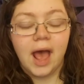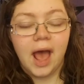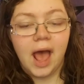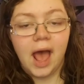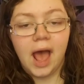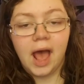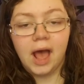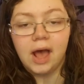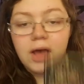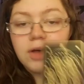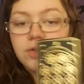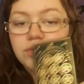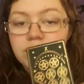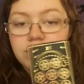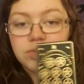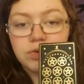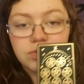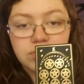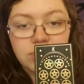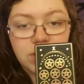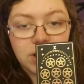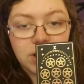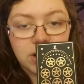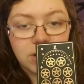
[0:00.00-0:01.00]
as your
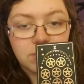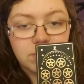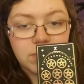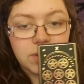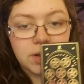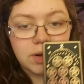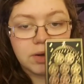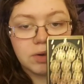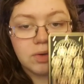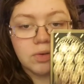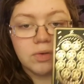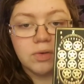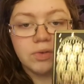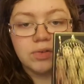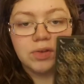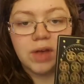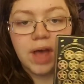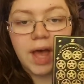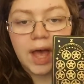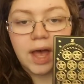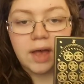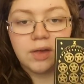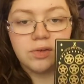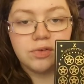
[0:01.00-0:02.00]
Ten of Pentacles,
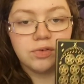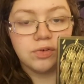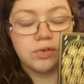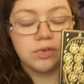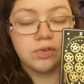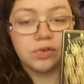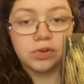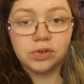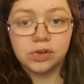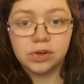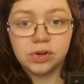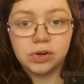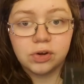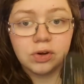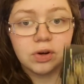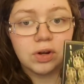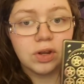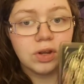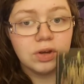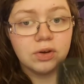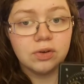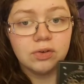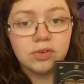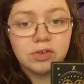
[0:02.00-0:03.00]
as your security,
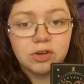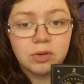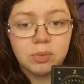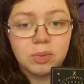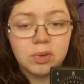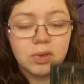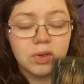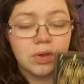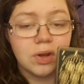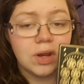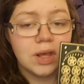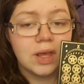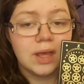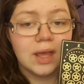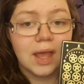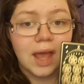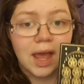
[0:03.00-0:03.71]
your stability,